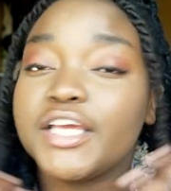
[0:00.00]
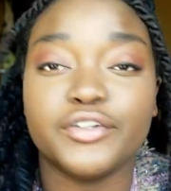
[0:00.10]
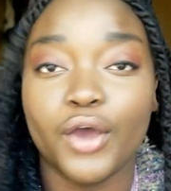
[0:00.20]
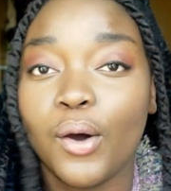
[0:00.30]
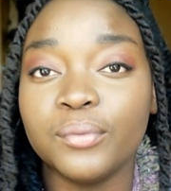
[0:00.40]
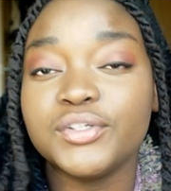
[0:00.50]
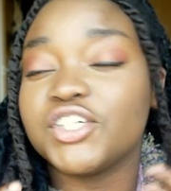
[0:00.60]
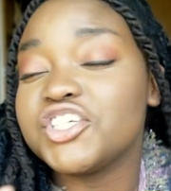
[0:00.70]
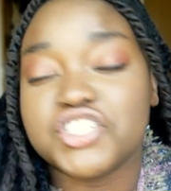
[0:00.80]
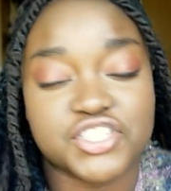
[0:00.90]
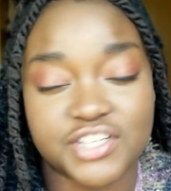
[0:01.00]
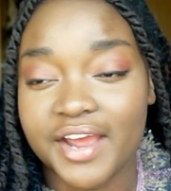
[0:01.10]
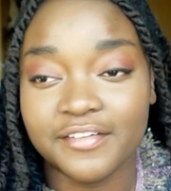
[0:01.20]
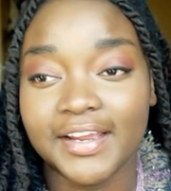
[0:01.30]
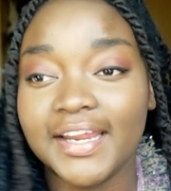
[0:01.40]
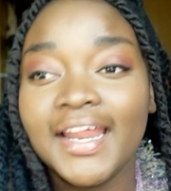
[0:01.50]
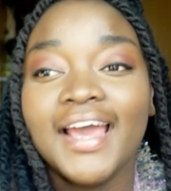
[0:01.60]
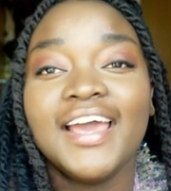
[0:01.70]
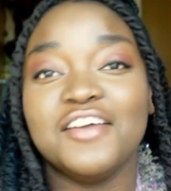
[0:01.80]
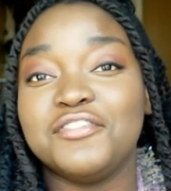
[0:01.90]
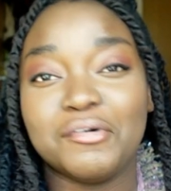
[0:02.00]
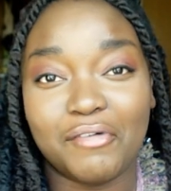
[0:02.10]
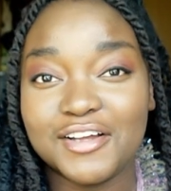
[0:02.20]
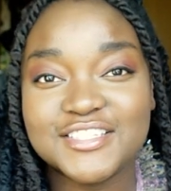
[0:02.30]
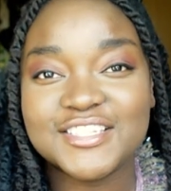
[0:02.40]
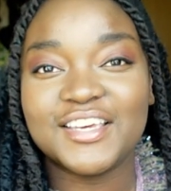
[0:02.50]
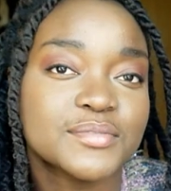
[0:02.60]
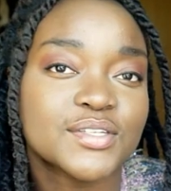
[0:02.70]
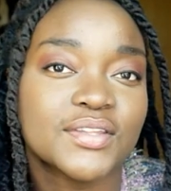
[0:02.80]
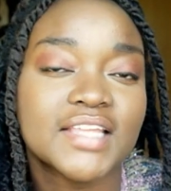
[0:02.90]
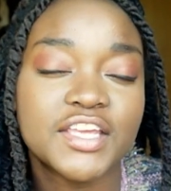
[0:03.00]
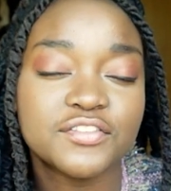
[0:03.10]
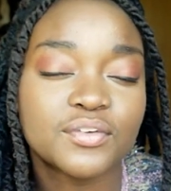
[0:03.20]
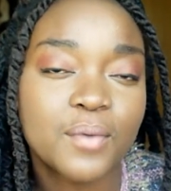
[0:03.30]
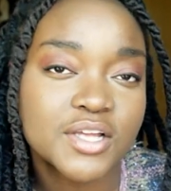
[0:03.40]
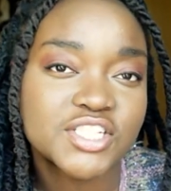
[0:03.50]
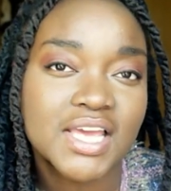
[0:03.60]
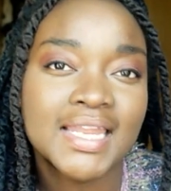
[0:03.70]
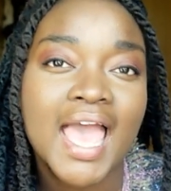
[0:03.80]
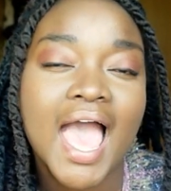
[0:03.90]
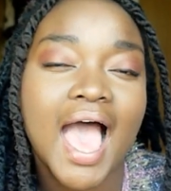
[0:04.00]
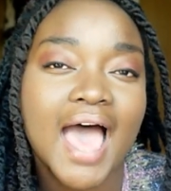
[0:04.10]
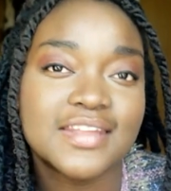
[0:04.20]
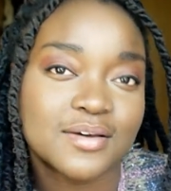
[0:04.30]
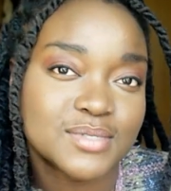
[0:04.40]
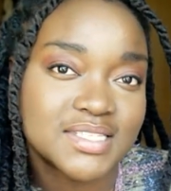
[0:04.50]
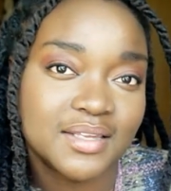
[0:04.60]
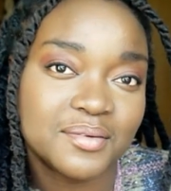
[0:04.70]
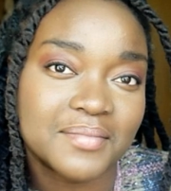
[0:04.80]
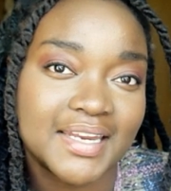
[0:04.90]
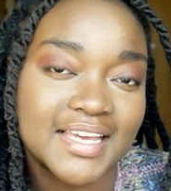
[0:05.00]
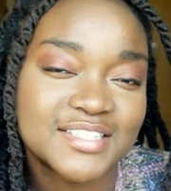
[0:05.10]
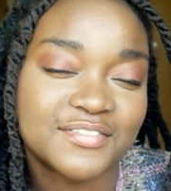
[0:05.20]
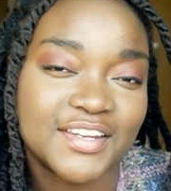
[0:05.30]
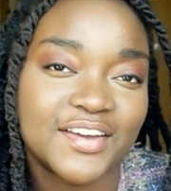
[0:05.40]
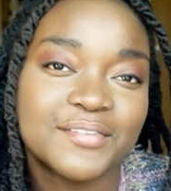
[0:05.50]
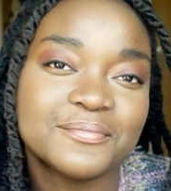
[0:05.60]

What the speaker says: No, you can just share it if you want to. So thank you for watching, and I'll see you in my next video.